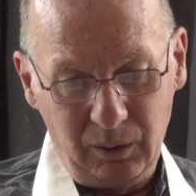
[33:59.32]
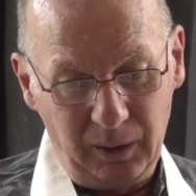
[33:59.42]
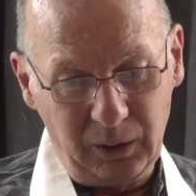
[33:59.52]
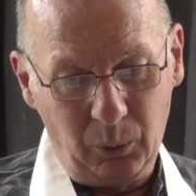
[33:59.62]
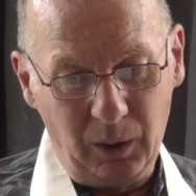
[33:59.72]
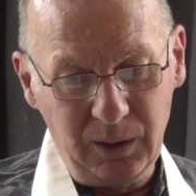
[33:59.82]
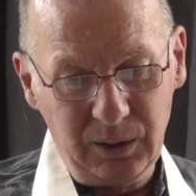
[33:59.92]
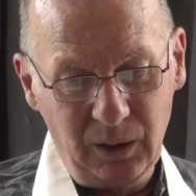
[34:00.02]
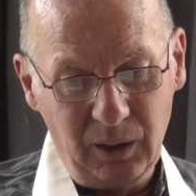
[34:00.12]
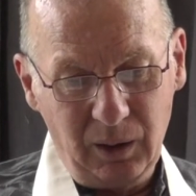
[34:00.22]

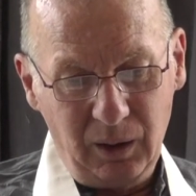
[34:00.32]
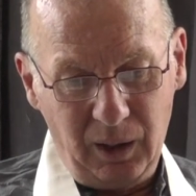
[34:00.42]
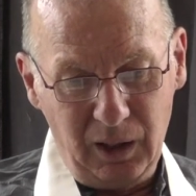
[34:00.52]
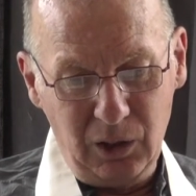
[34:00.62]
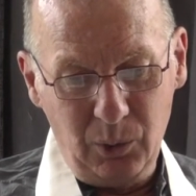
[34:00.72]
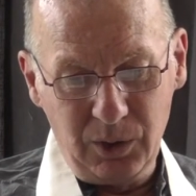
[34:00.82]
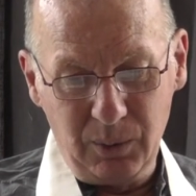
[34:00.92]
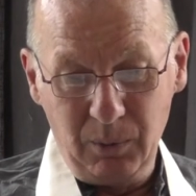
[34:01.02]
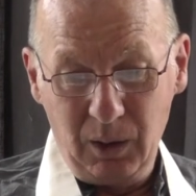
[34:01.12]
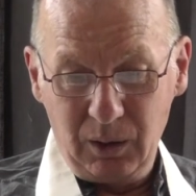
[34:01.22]
Likewise,
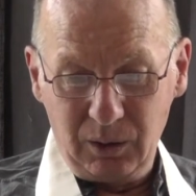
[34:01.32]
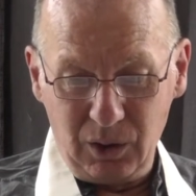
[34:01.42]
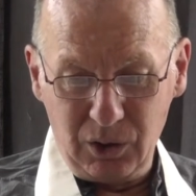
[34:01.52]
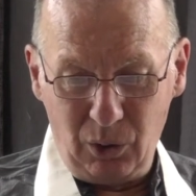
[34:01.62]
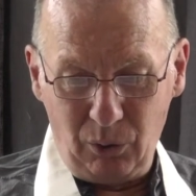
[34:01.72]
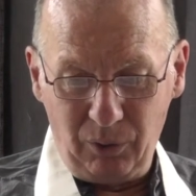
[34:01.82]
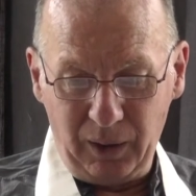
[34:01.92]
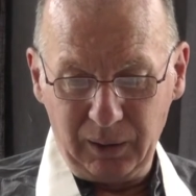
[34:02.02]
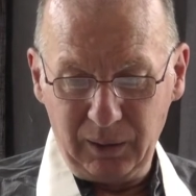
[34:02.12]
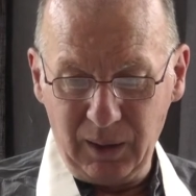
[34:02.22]
Hinduism does not
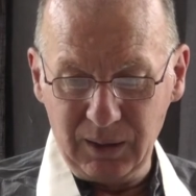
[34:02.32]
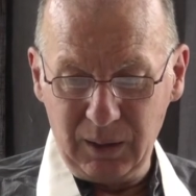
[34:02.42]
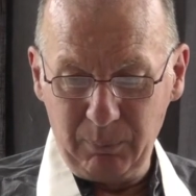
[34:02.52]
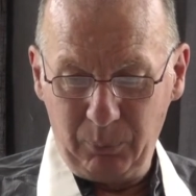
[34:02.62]
recognize the